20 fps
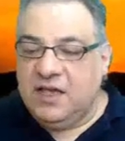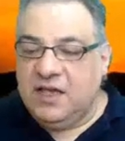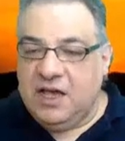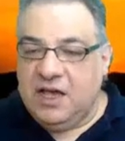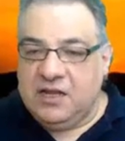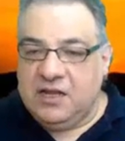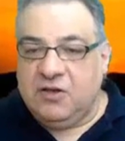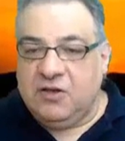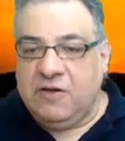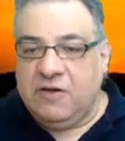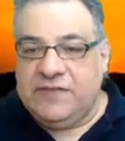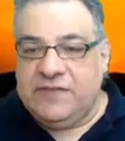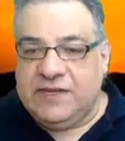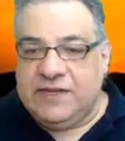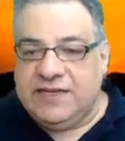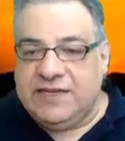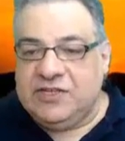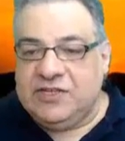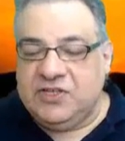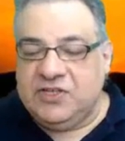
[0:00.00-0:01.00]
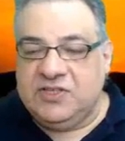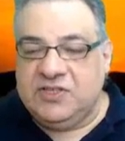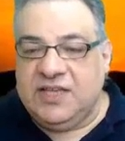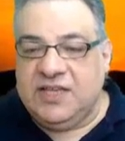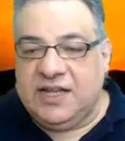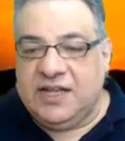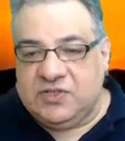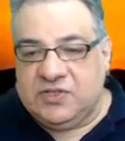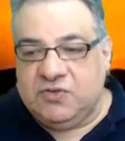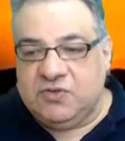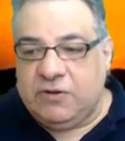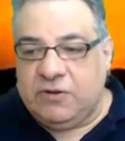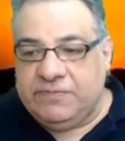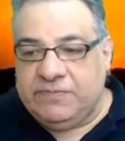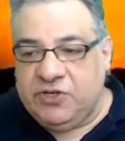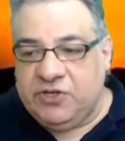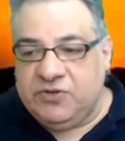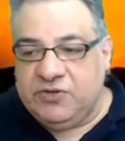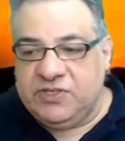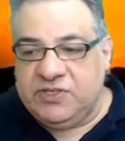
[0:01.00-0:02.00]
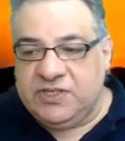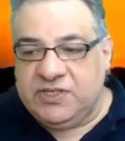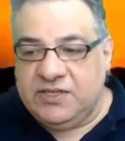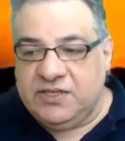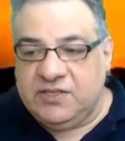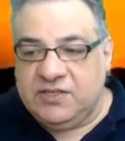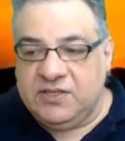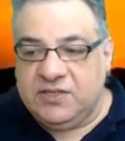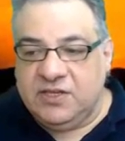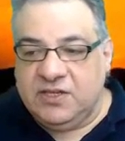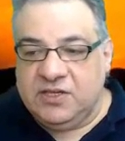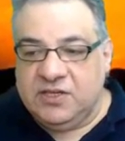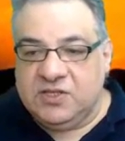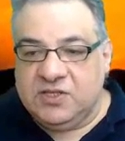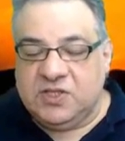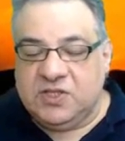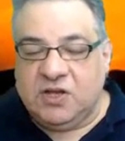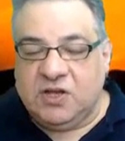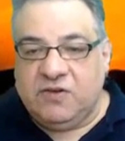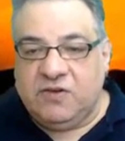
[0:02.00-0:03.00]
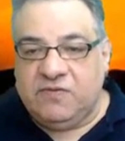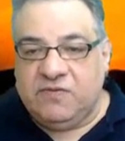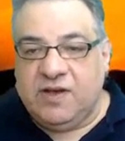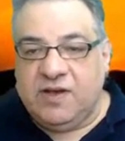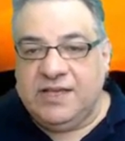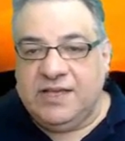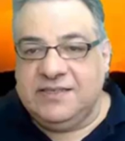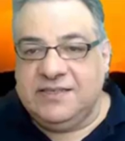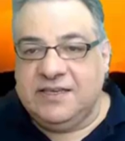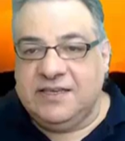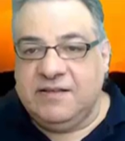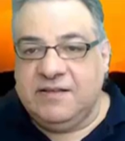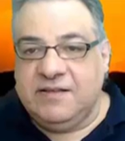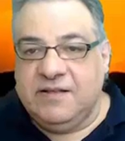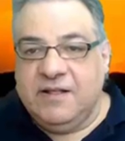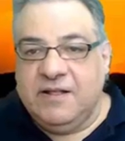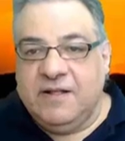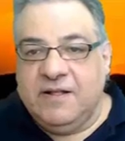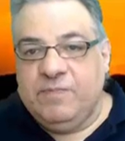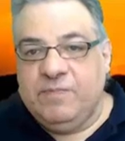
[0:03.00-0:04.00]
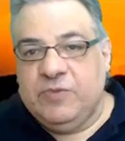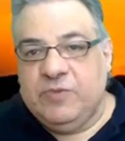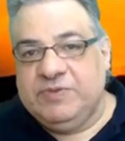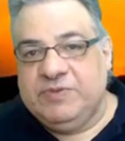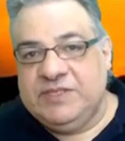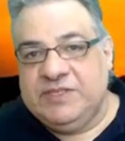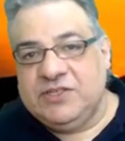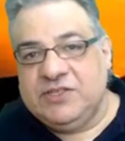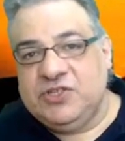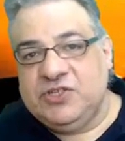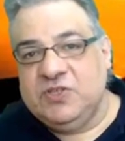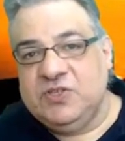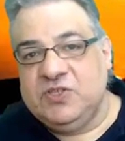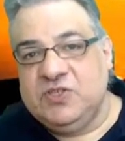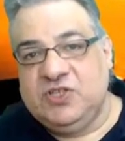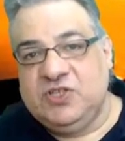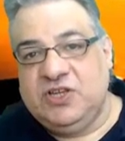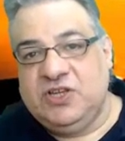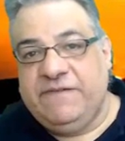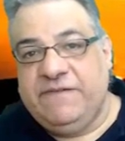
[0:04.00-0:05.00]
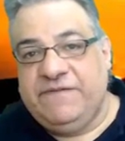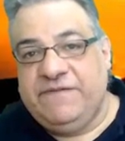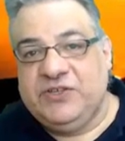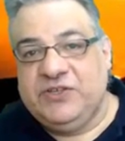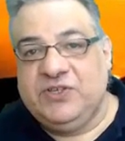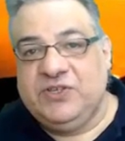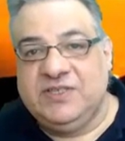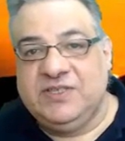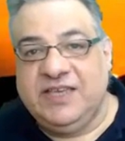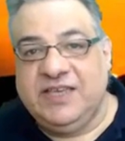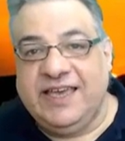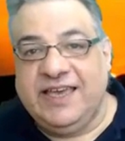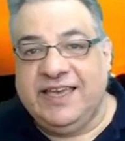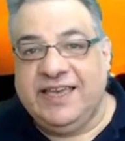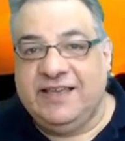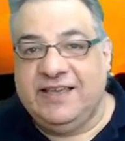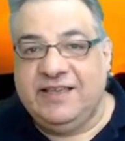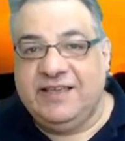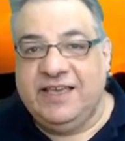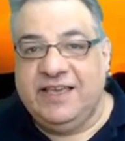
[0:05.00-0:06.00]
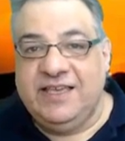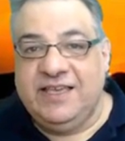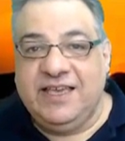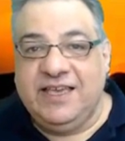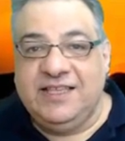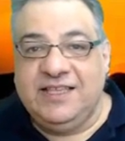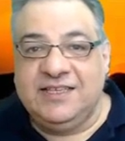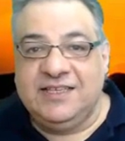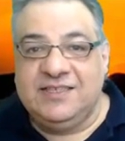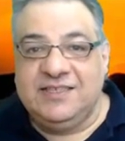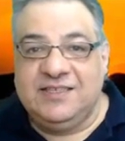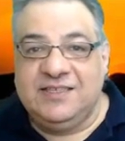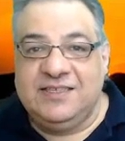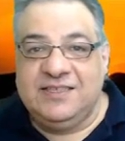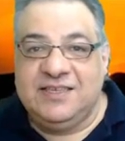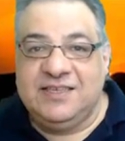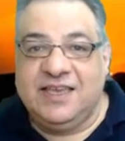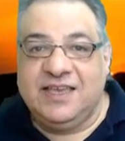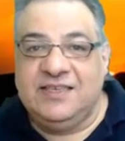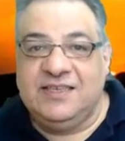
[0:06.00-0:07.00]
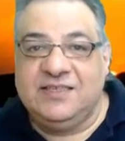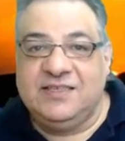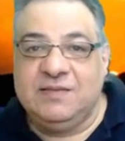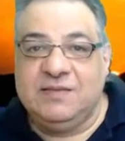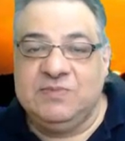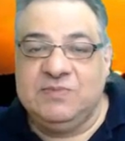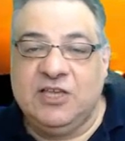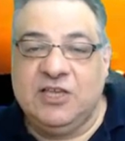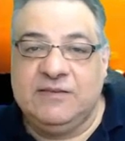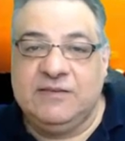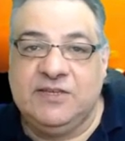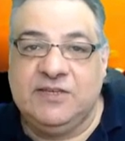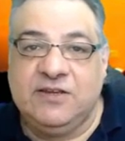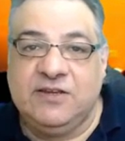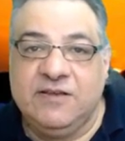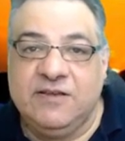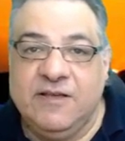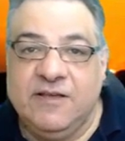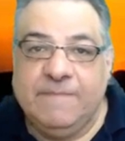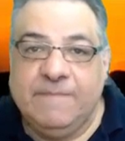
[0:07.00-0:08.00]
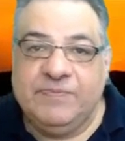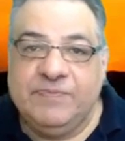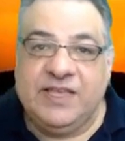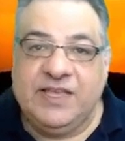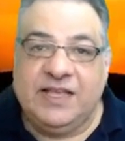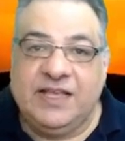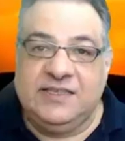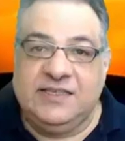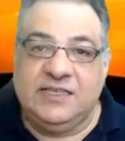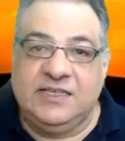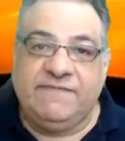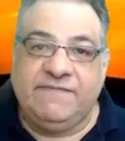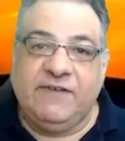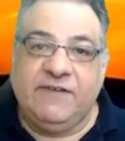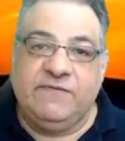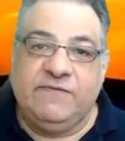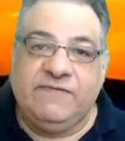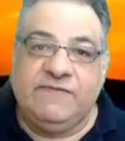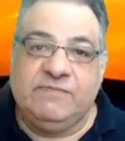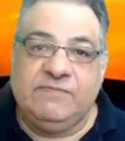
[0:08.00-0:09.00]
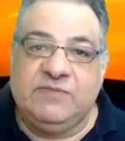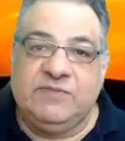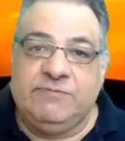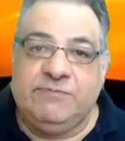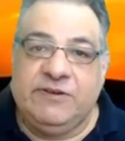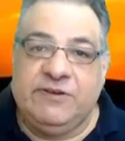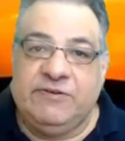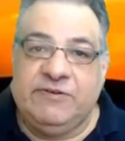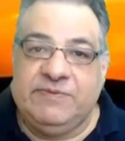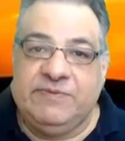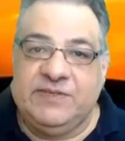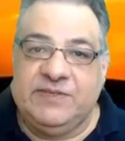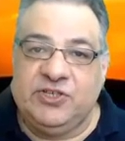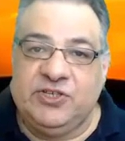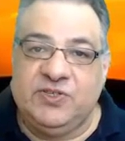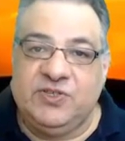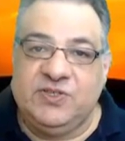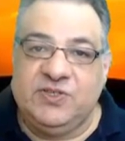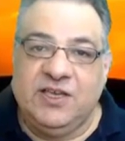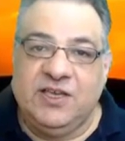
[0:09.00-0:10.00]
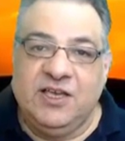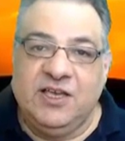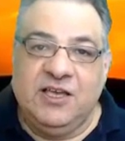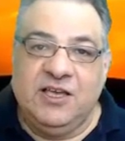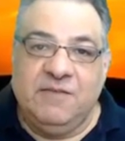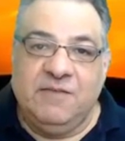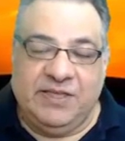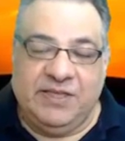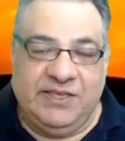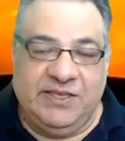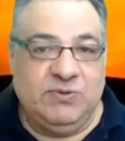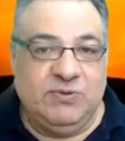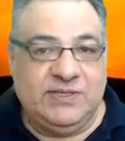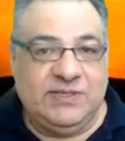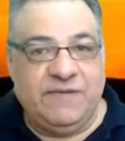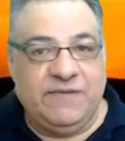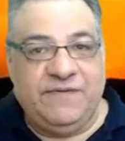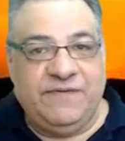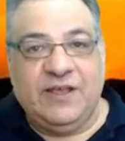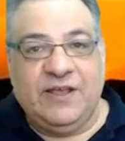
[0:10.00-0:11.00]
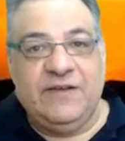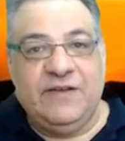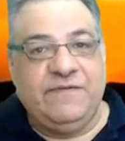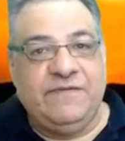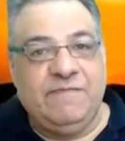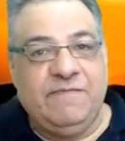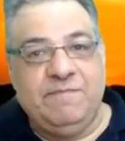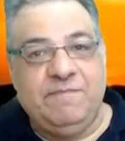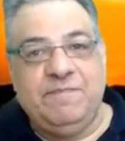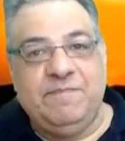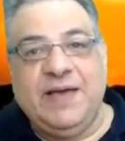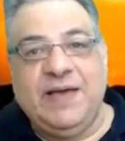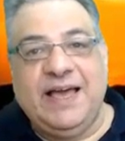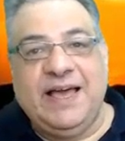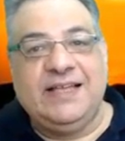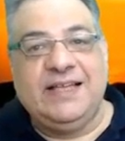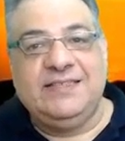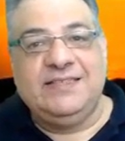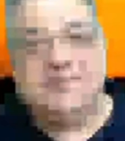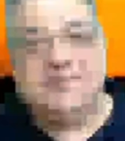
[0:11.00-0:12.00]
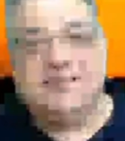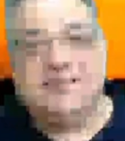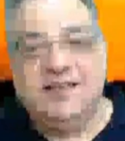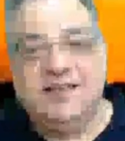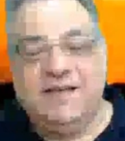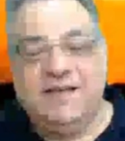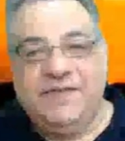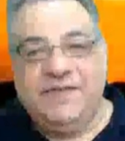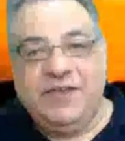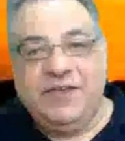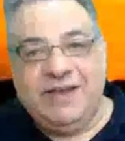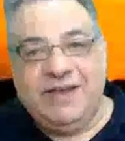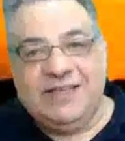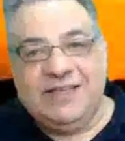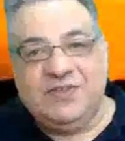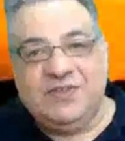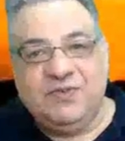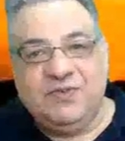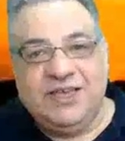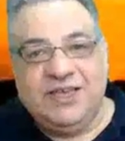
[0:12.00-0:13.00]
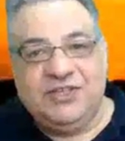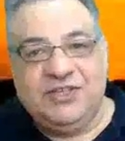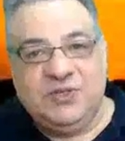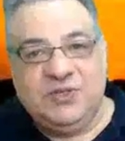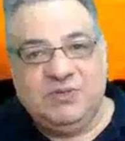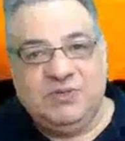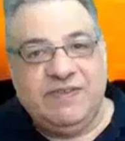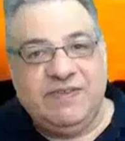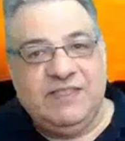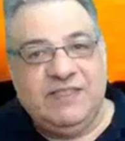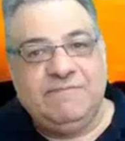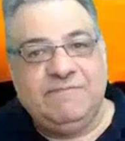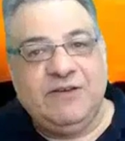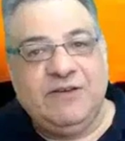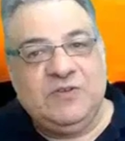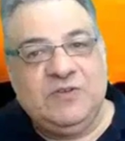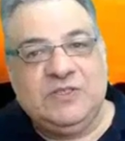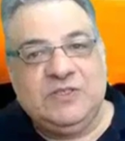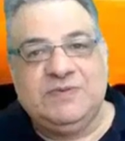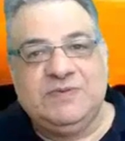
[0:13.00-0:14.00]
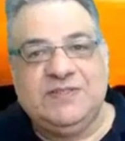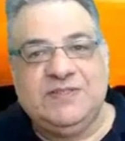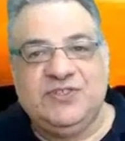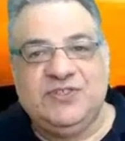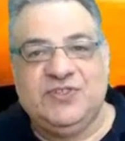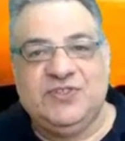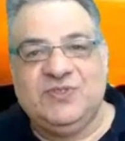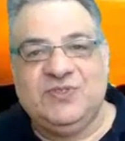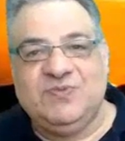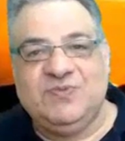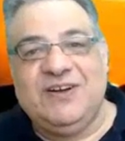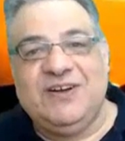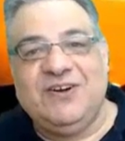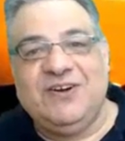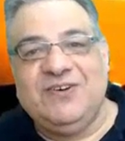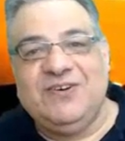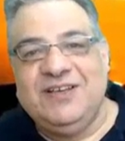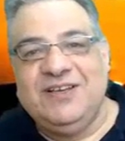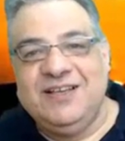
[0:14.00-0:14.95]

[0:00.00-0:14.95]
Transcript: A lot of delicious tactical opportunities start arising. The positions, you know, Fischer's getting, he, he did say sometimes, you know, tactics flow from superior positions, but they also flow from bad uh, theoretical issues within the opponent's position as well.